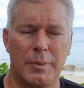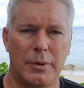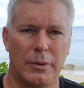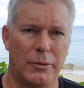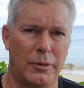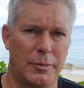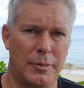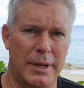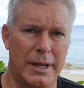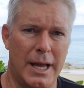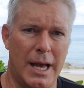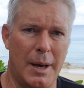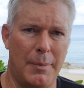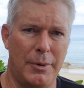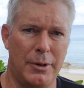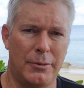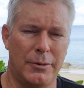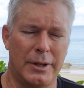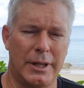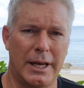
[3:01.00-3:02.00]
people would be
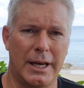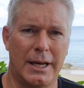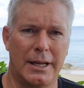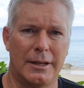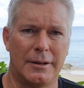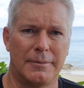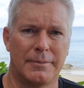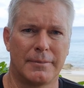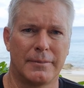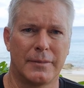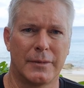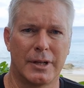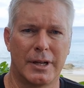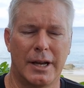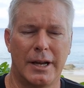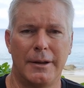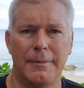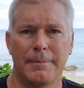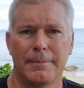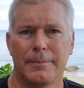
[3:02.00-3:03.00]
happy with that.
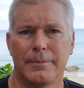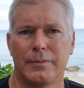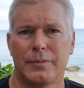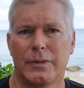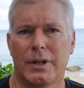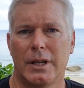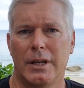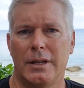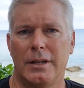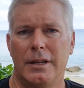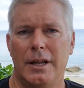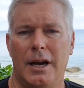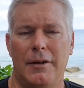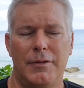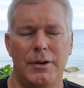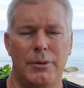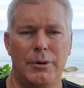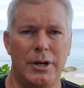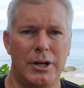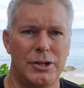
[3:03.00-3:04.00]
Okay. Now,
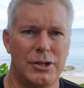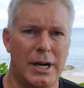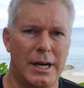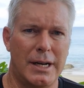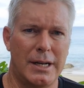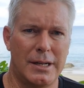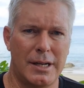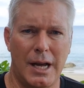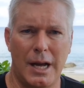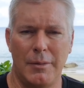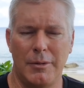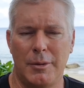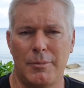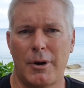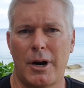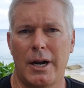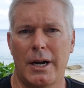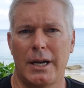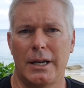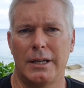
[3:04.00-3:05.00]
if you want to try to time the
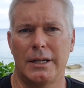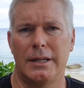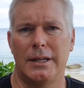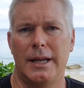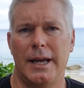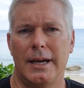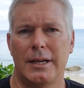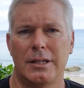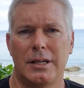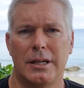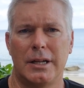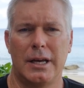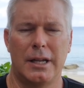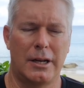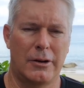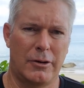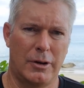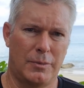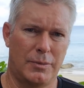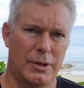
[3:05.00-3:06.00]
market and exit
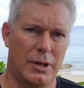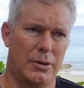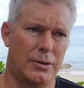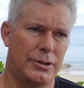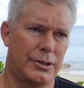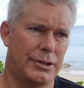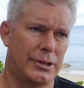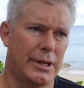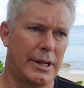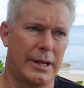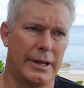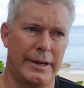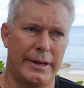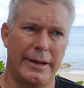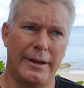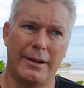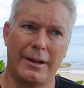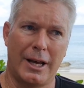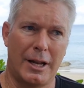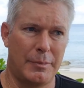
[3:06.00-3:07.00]
out of cryptos,
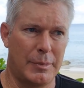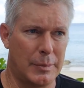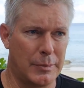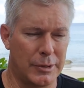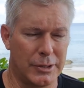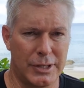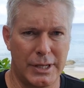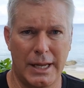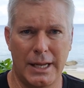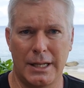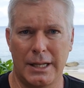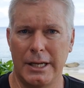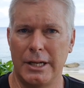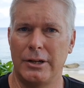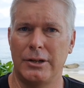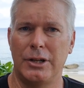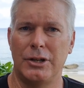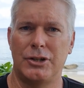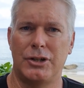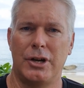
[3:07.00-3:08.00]
say a lot of people are saying
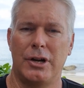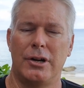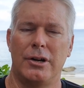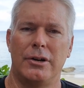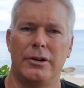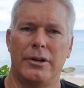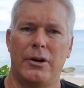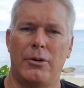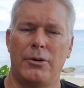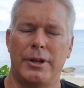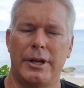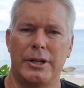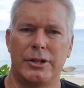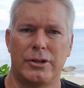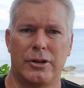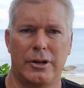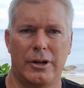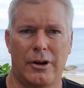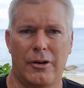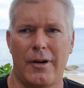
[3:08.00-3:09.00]
later this year the whole thing
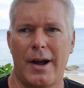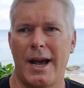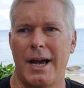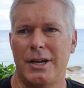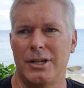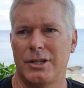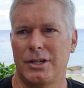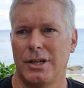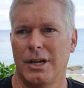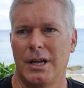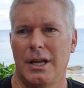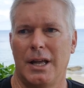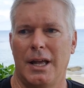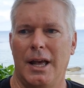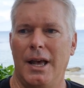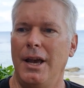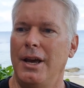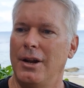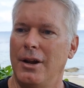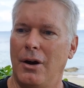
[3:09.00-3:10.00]
is going to crash.
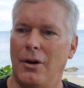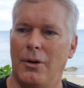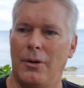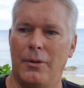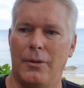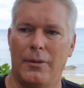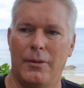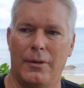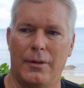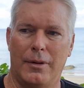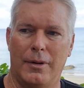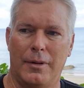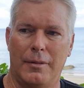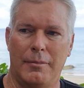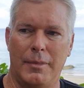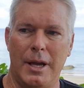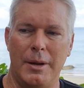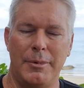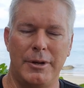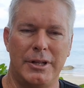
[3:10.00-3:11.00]
You know,
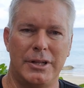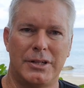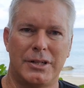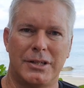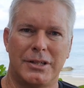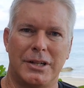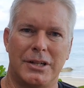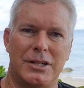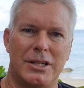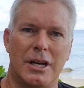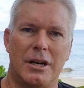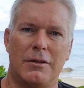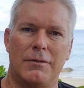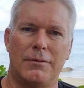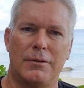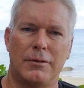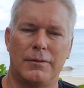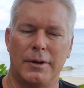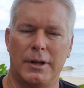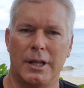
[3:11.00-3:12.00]
maybe this is a
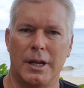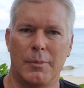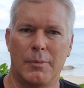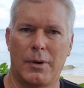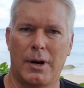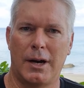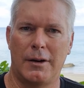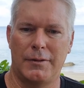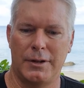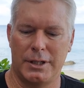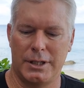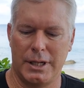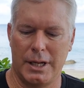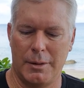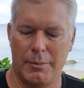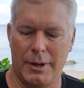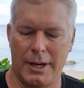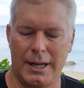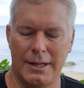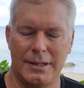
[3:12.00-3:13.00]
self-fulfilling
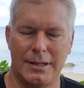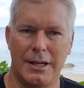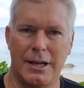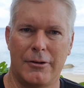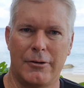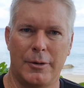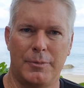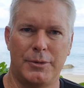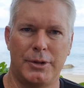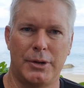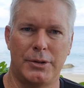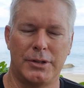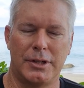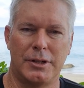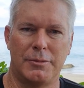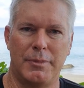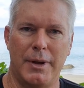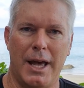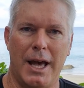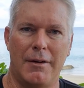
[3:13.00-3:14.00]
prophecy, but I see cryptos
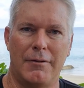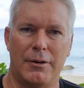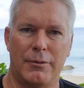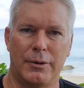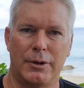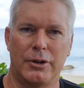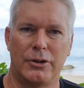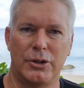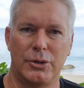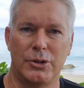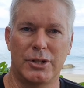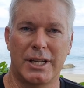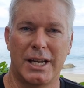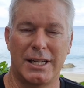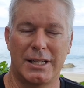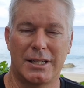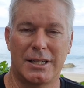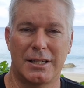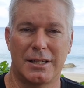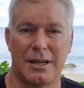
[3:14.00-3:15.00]
as having real use
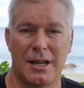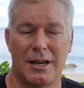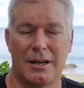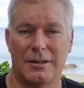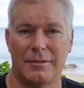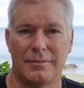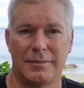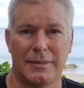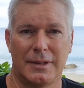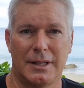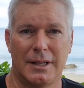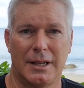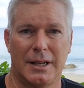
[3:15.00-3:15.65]
cases now,